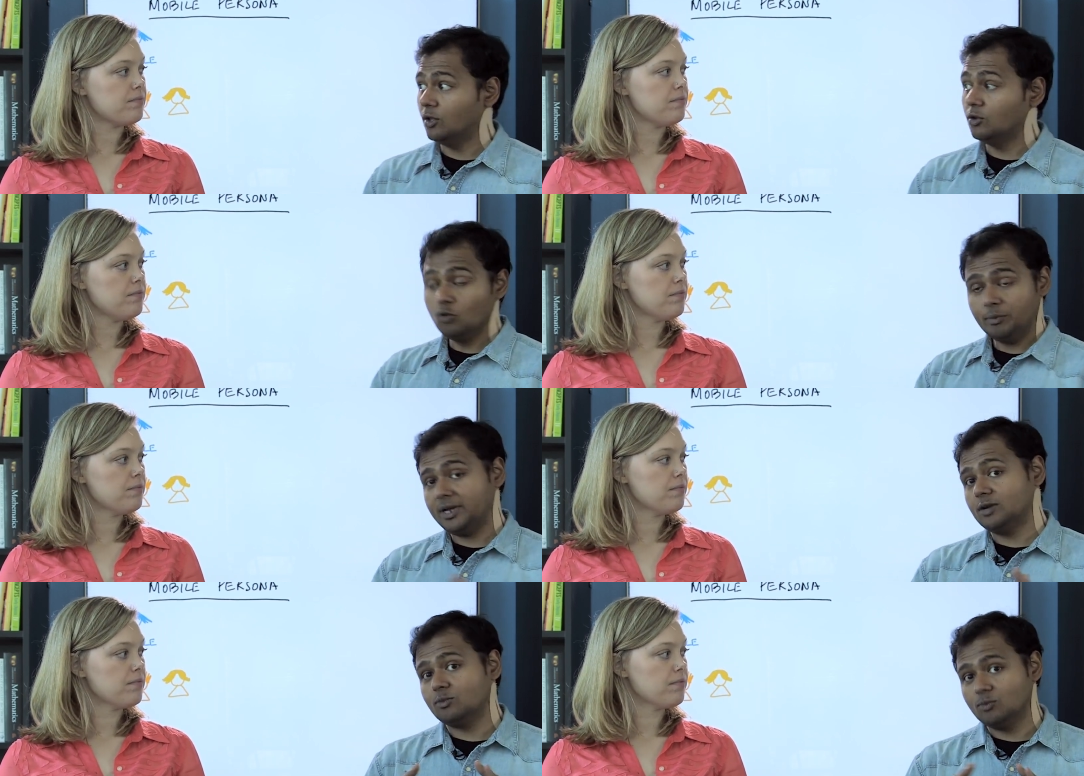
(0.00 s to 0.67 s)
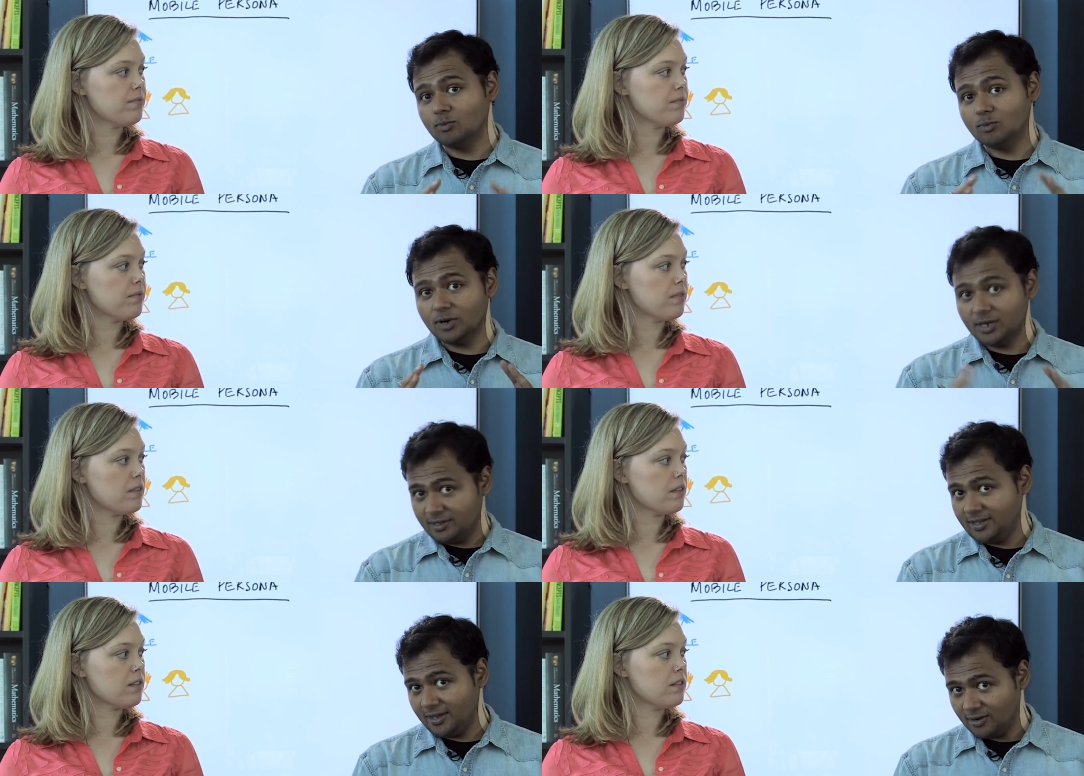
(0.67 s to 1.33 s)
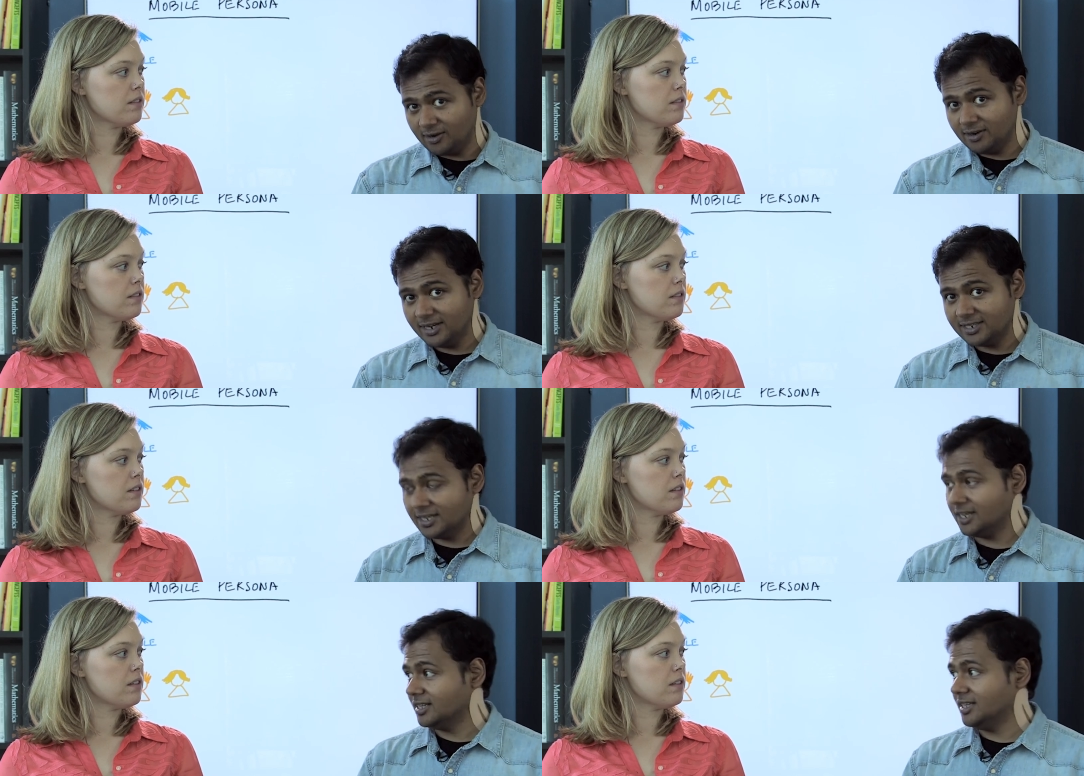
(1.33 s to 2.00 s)
Speaker 1: no matter what they are
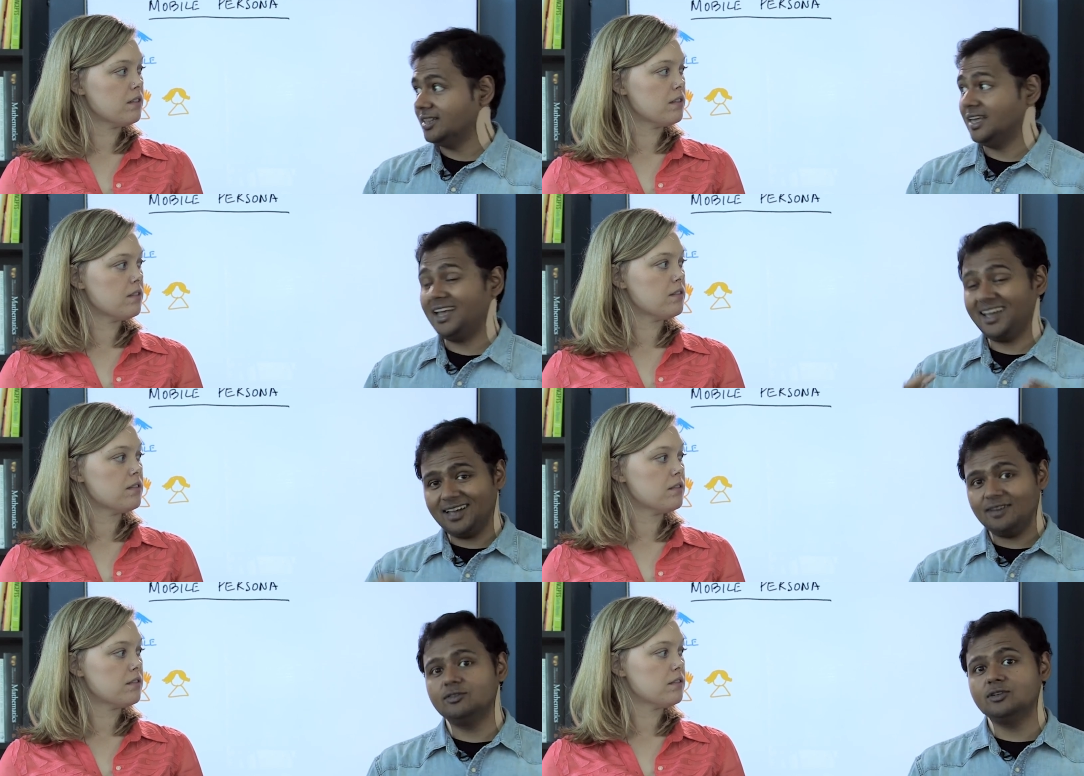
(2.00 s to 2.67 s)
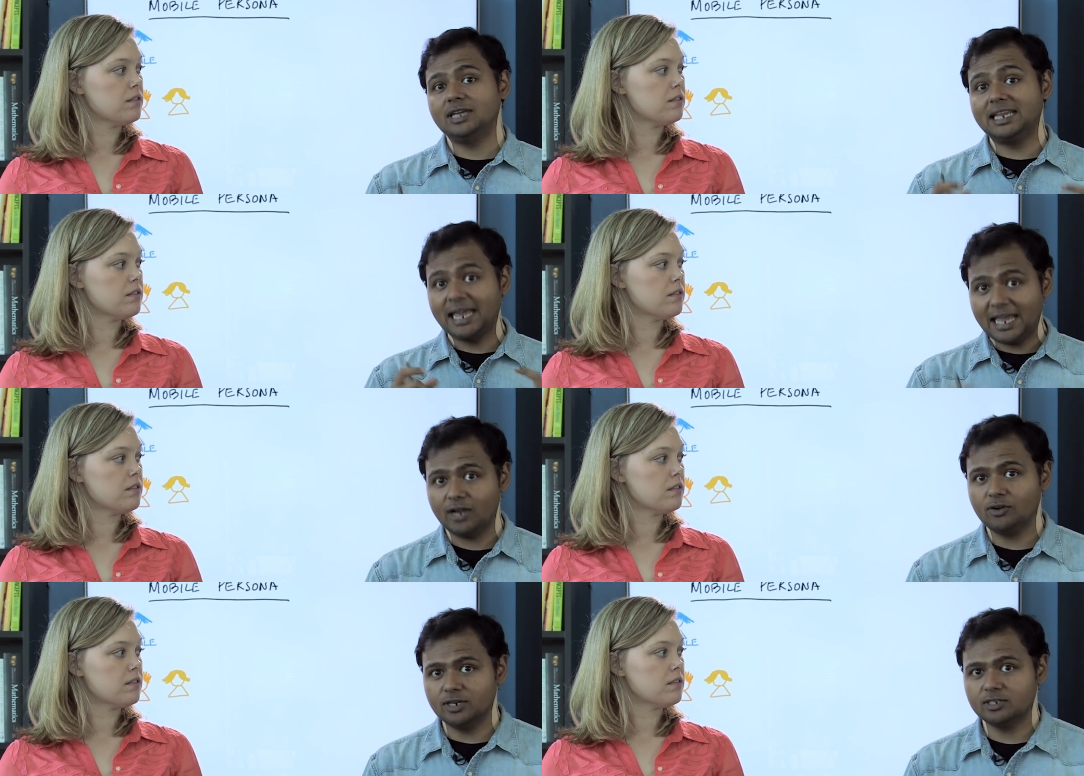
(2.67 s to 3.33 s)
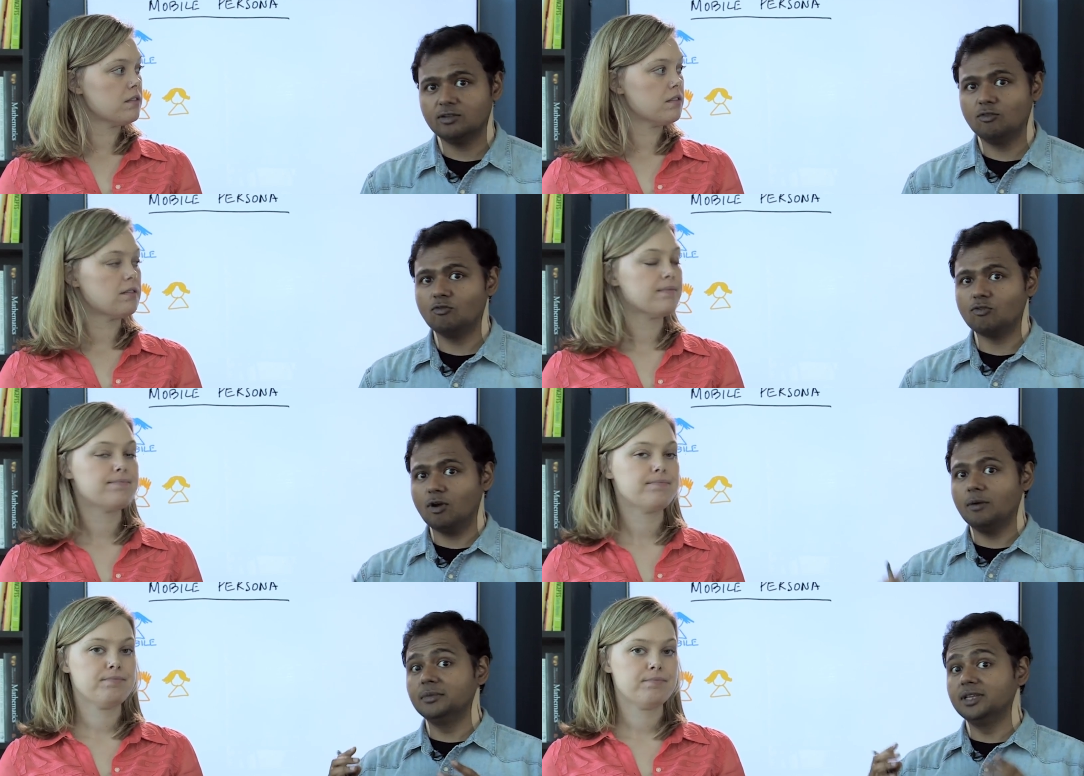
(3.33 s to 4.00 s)
exactly, they have to inherit
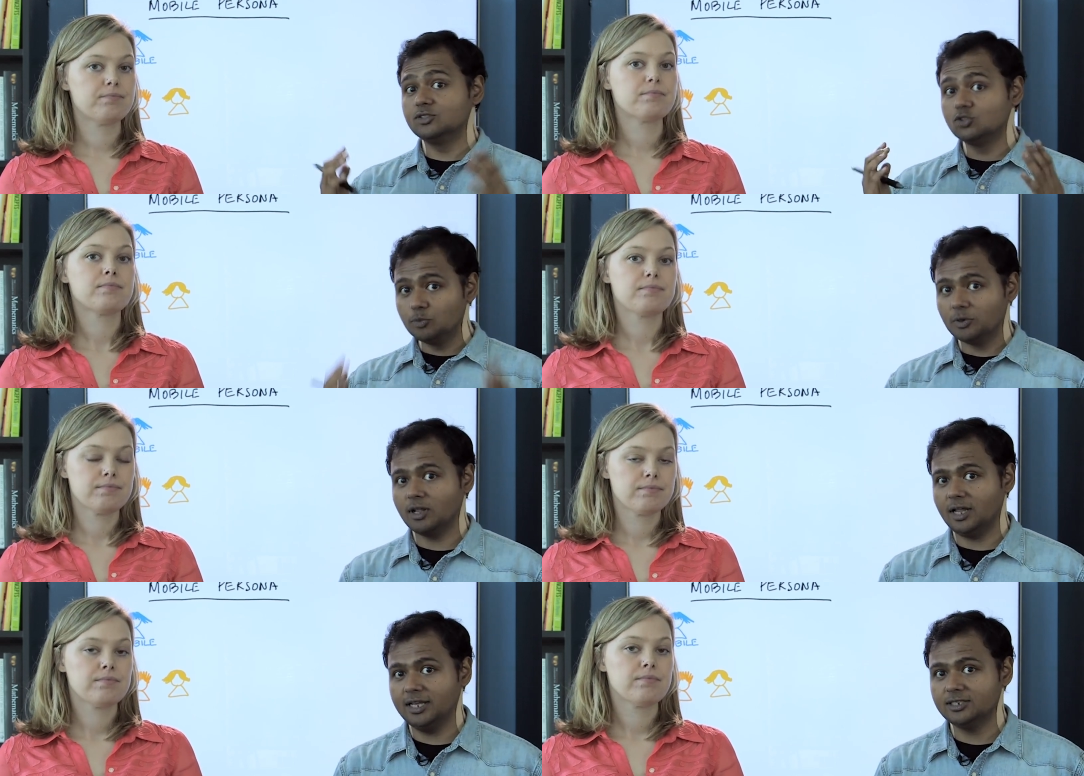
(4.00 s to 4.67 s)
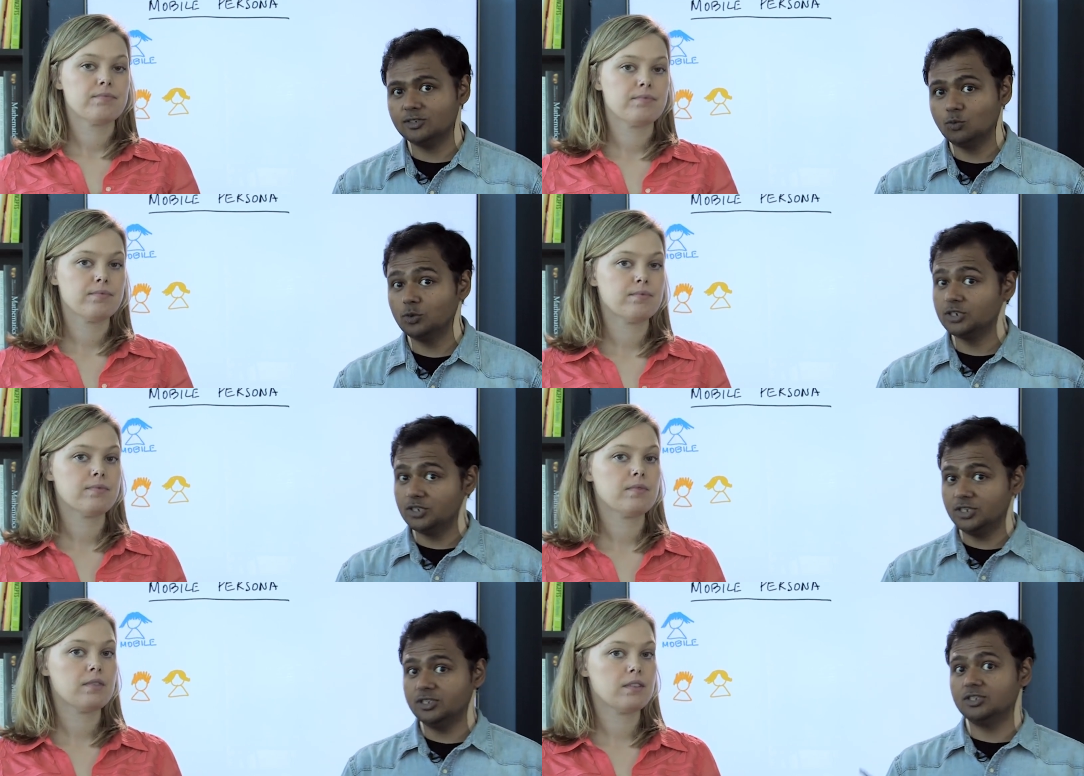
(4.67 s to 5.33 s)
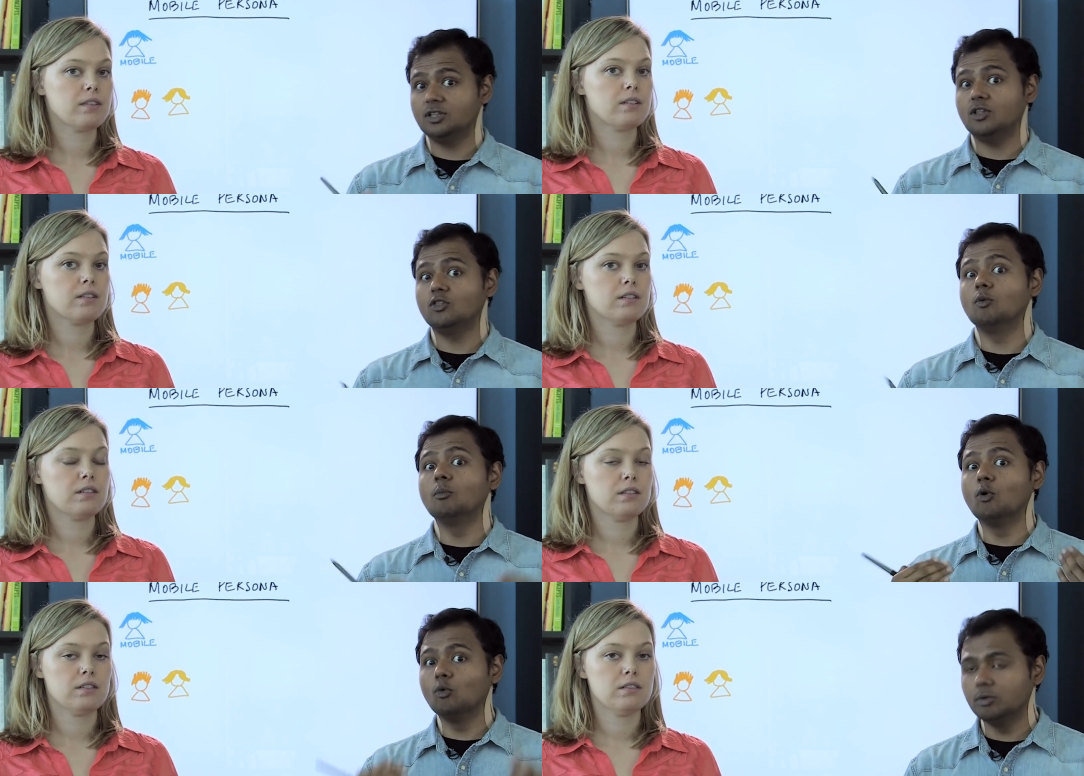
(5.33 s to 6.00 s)
from this superclass, which is
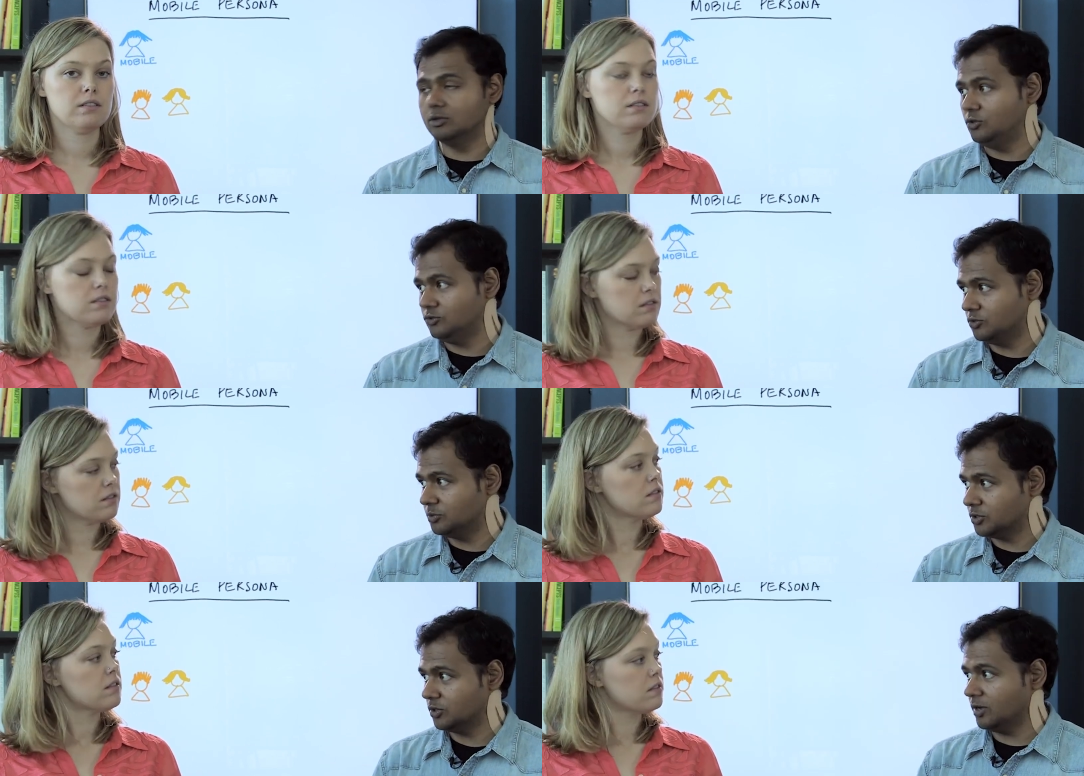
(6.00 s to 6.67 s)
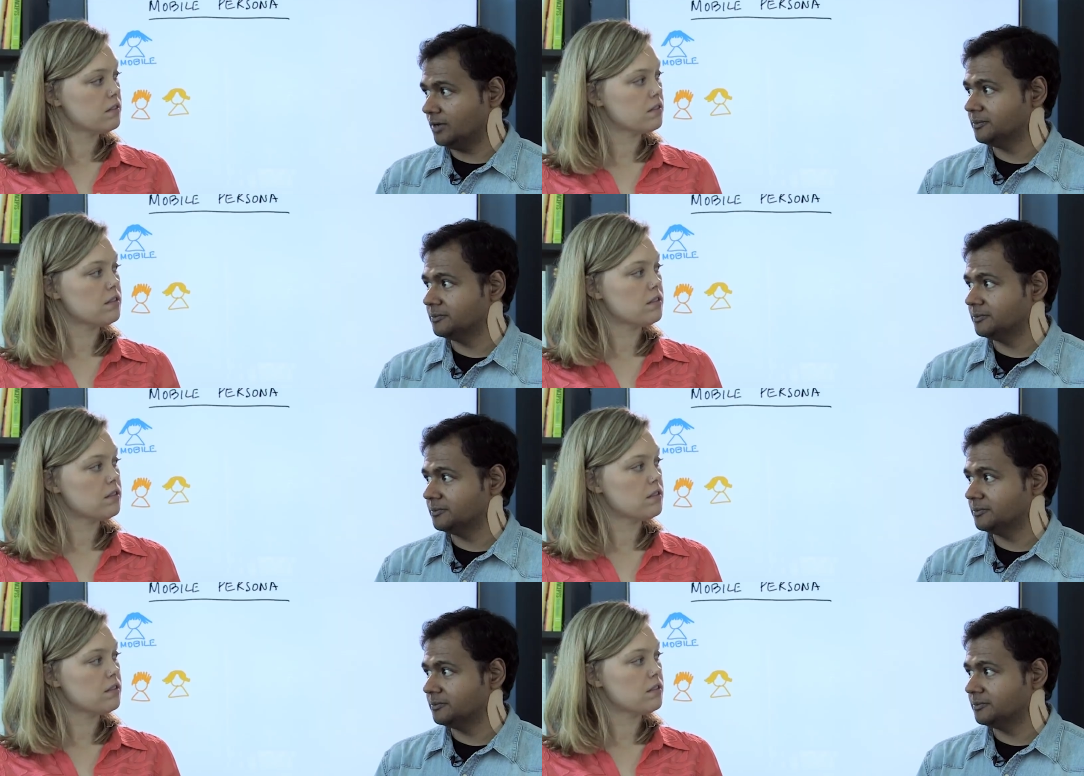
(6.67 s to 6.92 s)
the mobile user persona.